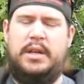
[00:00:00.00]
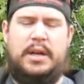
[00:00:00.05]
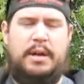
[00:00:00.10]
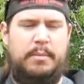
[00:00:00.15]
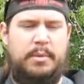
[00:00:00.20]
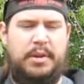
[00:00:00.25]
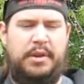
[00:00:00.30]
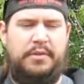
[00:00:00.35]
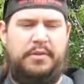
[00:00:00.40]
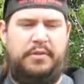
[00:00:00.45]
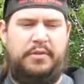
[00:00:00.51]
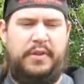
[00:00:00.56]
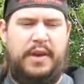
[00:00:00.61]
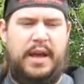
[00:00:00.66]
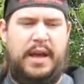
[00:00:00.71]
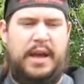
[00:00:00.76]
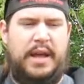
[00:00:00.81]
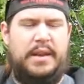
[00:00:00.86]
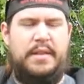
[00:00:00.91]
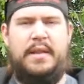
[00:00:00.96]
I'm a little
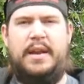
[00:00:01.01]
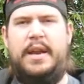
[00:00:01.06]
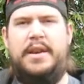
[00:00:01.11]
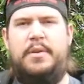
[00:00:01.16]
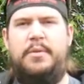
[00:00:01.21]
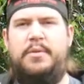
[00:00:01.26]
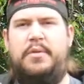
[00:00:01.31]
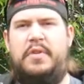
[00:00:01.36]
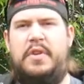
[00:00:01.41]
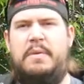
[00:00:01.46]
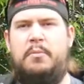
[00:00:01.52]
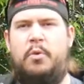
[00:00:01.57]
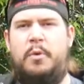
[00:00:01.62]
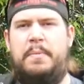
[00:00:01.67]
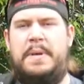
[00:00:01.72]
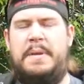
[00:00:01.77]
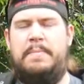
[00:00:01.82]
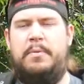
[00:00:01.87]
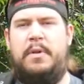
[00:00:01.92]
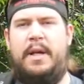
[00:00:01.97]
sad that I don't see more
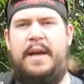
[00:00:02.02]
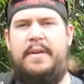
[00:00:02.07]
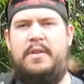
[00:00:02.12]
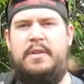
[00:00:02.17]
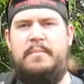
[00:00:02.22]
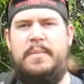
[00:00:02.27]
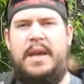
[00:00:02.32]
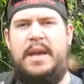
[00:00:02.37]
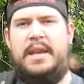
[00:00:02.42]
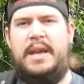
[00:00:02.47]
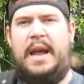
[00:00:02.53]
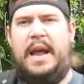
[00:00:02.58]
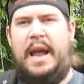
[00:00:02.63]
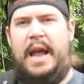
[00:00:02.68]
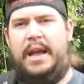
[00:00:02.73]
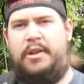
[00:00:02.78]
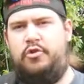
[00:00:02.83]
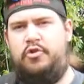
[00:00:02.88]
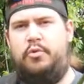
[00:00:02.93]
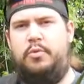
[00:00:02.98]
people having made
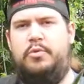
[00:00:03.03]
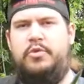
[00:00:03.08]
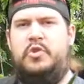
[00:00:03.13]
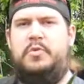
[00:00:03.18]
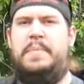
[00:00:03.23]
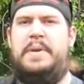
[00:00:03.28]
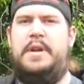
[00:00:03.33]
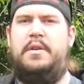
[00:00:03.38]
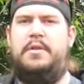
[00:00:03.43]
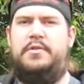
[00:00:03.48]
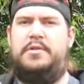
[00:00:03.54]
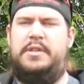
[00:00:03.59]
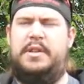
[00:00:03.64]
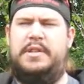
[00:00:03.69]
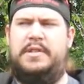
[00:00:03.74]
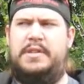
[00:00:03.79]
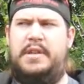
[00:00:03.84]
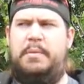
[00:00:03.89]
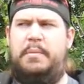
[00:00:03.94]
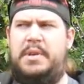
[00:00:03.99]
actual spears, and
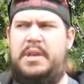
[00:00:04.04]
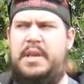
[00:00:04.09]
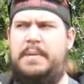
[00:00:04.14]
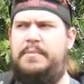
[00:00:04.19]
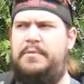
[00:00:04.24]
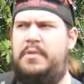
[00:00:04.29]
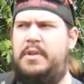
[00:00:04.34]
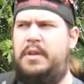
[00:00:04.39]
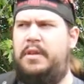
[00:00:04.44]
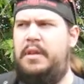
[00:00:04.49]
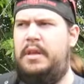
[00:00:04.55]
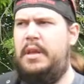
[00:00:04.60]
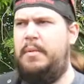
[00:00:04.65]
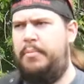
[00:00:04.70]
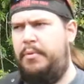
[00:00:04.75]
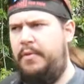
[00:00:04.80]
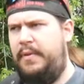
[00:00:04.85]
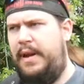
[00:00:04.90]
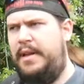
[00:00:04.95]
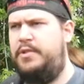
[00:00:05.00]
instead we keep seeing the
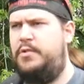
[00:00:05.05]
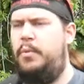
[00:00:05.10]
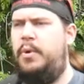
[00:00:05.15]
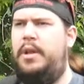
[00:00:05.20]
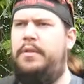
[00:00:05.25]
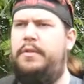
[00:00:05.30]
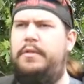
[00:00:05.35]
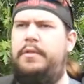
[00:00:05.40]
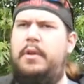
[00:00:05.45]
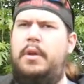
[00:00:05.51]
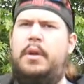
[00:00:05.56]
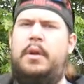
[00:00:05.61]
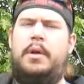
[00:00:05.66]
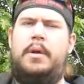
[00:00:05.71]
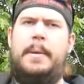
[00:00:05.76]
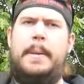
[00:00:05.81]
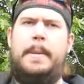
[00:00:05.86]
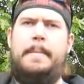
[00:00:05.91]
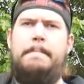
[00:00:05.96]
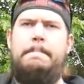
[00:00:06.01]
improvised ones.
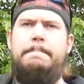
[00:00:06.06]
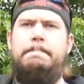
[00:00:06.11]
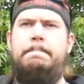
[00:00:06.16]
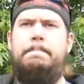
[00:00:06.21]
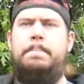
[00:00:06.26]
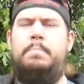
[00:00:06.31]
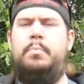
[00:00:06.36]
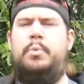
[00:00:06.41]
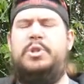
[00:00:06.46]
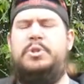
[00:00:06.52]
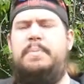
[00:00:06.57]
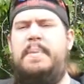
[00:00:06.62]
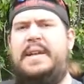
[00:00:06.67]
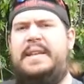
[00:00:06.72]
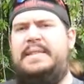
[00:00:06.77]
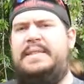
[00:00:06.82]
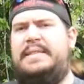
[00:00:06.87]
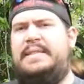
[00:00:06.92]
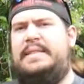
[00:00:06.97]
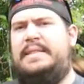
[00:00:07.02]
Which
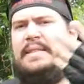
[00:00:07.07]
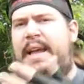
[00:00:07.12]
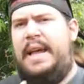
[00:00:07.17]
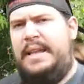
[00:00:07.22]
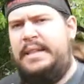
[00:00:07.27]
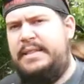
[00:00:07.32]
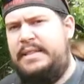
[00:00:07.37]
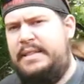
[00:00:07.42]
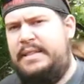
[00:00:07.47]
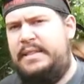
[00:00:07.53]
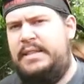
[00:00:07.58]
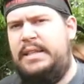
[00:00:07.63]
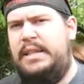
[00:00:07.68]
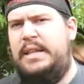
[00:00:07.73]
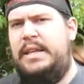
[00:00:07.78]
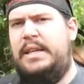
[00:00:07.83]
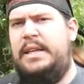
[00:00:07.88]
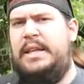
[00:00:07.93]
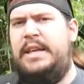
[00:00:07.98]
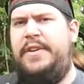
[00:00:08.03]
makes sense,
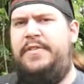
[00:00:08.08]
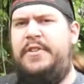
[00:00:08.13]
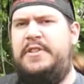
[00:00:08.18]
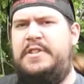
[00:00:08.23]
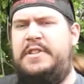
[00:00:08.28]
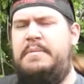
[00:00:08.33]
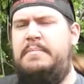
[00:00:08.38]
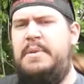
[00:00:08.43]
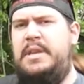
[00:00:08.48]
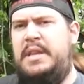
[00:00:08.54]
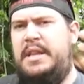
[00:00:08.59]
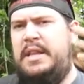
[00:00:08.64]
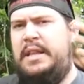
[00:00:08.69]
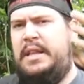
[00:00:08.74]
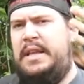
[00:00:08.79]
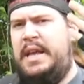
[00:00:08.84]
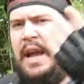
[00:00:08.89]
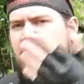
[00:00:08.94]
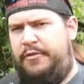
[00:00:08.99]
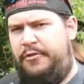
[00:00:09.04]
if it's
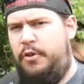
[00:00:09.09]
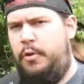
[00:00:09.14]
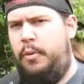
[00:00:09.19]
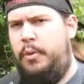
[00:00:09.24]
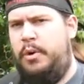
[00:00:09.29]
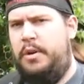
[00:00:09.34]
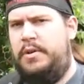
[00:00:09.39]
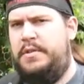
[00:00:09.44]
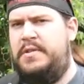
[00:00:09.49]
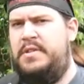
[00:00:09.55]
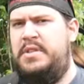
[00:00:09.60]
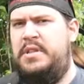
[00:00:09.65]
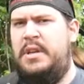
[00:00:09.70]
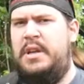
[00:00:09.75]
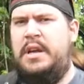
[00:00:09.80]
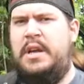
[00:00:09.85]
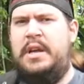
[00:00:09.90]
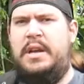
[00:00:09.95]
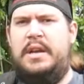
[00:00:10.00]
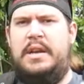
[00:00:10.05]
immediately afterwards,
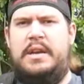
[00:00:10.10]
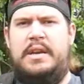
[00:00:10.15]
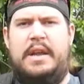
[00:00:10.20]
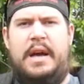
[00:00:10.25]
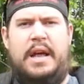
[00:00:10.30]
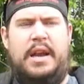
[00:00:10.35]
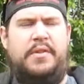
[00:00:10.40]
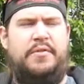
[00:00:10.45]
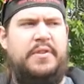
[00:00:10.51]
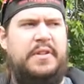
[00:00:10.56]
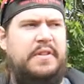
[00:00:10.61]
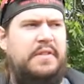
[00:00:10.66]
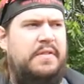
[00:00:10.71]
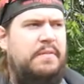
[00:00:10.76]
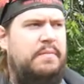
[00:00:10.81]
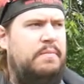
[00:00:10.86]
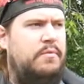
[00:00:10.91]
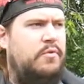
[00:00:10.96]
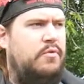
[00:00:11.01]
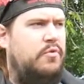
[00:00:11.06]
not if
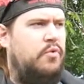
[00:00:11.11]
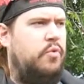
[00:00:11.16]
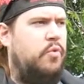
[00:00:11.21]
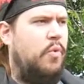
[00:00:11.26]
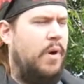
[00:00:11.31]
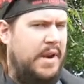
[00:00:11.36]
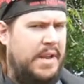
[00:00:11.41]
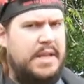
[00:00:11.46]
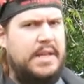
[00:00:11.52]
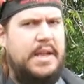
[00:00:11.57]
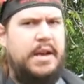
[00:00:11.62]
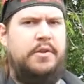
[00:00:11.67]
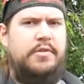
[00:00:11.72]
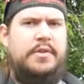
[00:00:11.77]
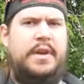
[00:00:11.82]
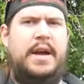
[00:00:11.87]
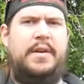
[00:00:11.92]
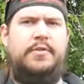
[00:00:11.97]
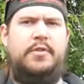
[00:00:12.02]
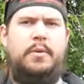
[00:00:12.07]
it's 20
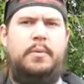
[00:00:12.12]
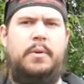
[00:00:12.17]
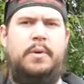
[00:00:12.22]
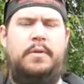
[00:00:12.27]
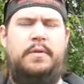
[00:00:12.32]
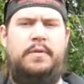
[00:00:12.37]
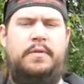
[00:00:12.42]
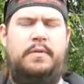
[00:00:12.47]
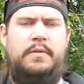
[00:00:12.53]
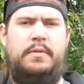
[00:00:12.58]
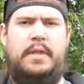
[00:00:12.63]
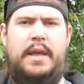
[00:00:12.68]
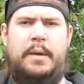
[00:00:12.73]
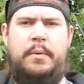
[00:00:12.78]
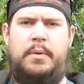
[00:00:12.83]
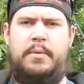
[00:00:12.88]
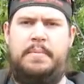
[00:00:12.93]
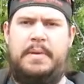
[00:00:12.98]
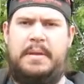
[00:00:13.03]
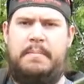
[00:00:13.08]
years afterwards. They
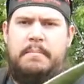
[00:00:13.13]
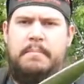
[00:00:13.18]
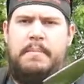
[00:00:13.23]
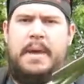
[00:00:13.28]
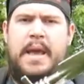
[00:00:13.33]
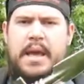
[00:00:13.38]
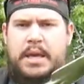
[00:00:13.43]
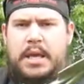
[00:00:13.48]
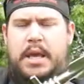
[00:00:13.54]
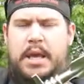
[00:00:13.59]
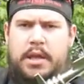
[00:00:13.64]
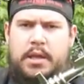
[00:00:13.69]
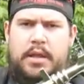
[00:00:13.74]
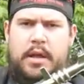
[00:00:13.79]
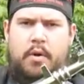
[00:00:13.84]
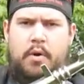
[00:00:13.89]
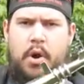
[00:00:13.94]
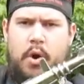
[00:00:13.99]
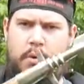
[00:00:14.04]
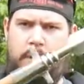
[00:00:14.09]
would be making
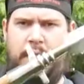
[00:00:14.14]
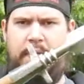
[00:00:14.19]
their own